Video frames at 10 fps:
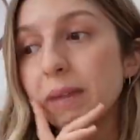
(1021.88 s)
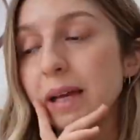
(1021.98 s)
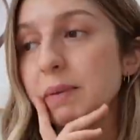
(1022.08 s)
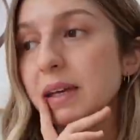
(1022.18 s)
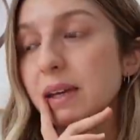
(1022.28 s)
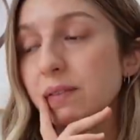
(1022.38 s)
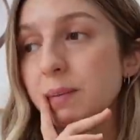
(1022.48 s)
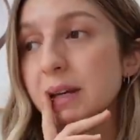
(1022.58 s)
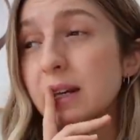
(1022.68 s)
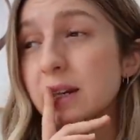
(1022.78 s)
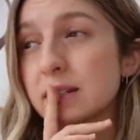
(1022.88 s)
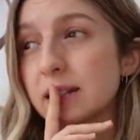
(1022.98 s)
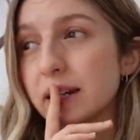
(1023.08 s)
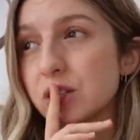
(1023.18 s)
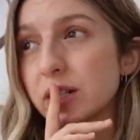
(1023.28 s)
maybe if I'm in London
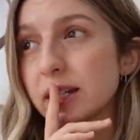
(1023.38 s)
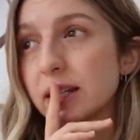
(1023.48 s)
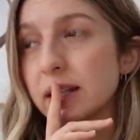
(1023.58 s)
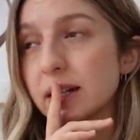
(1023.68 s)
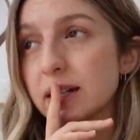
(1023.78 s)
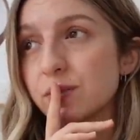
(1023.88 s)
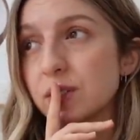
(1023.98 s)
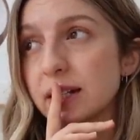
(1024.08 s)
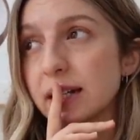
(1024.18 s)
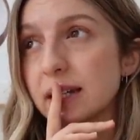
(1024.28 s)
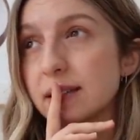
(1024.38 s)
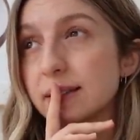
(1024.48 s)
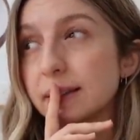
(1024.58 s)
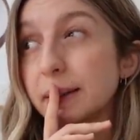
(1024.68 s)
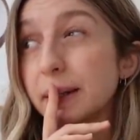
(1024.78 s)
actually in the next few
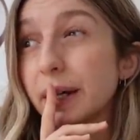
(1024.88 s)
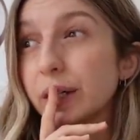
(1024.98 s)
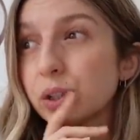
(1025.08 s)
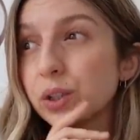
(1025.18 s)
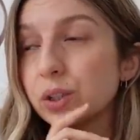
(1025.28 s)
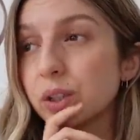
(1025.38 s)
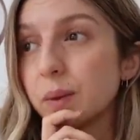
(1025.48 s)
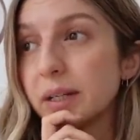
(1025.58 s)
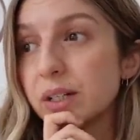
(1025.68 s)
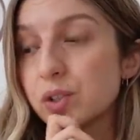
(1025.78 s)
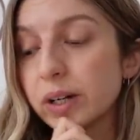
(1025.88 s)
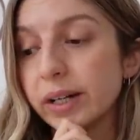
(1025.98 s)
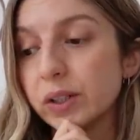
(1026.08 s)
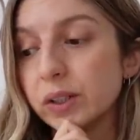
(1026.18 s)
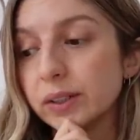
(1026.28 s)
days, I could go in and try
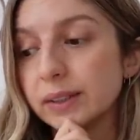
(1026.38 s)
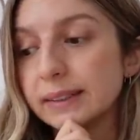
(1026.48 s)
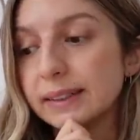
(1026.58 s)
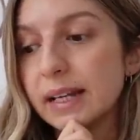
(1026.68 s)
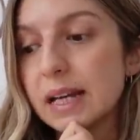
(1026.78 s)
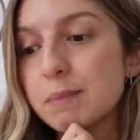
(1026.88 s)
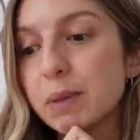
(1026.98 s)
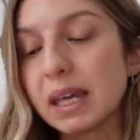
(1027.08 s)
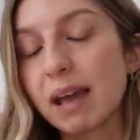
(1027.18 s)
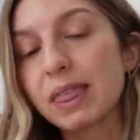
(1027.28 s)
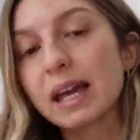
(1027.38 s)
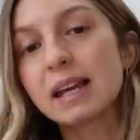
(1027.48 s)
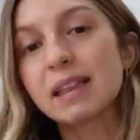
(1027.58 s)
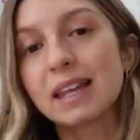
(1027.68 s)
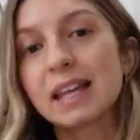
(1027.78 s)
it on. But
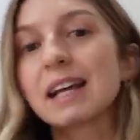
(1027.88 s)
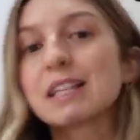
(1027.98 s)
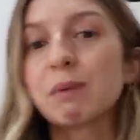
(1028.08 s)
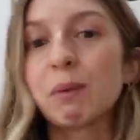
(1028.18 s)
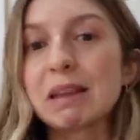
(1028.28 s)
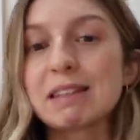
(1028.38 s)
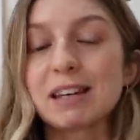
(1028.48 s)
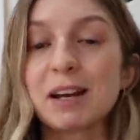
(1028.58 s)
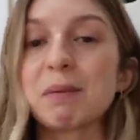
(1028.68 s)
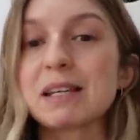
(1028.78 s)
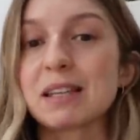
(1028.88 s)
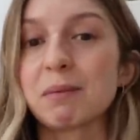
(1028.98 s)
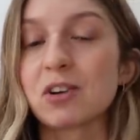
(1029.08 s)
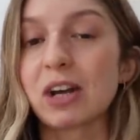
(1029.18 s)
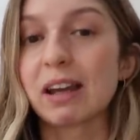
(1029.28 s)
yeah, that's my winter and my
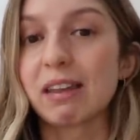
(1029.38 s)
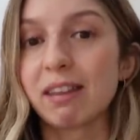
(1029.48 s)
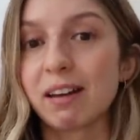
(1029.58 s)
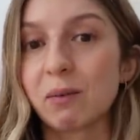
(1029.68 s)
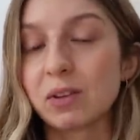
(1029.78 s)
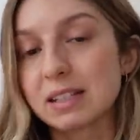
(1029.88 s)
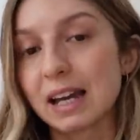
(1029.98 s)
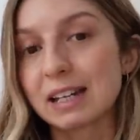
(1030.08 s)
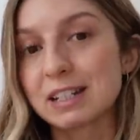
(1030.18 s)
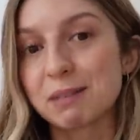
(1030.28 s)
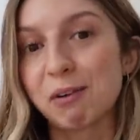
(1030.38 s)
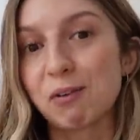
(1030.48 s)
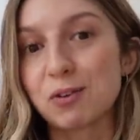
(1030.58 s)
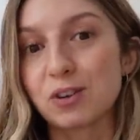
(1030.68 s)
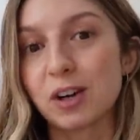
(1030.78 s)
summer jacket that I want to add to my
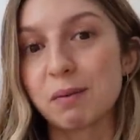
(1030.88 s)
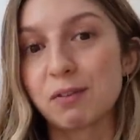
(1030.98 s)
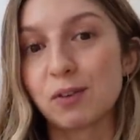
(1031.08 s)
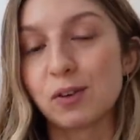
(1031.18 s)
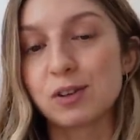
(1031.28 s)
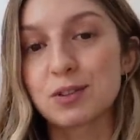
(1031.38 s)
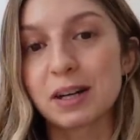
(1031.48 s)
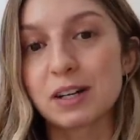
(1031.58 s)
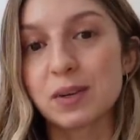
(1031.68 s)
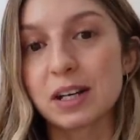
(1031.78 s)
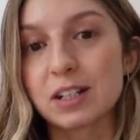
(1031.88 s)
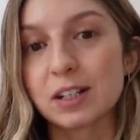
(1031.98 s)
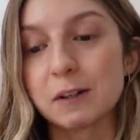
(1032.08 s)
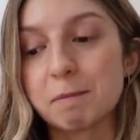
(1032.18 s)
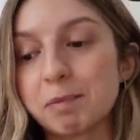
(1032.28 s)
wardrobe for
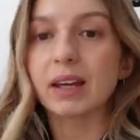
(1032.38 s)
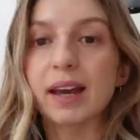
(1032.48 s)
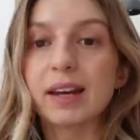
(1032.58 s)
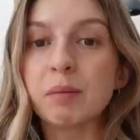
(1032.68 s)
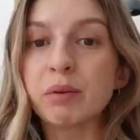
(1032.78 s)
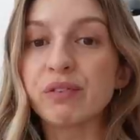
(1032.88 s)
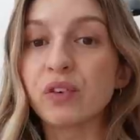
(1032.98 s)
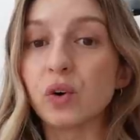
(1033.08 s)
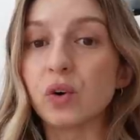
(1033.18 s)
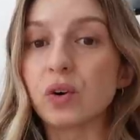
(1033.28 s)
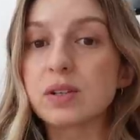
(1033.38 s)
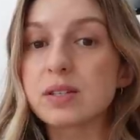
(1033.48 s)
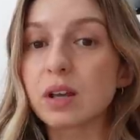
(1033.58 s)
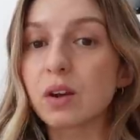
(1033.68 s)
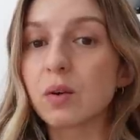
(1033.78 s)
2022. Okay, number four.
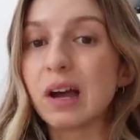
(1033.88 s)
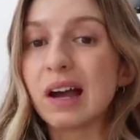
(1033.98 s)
So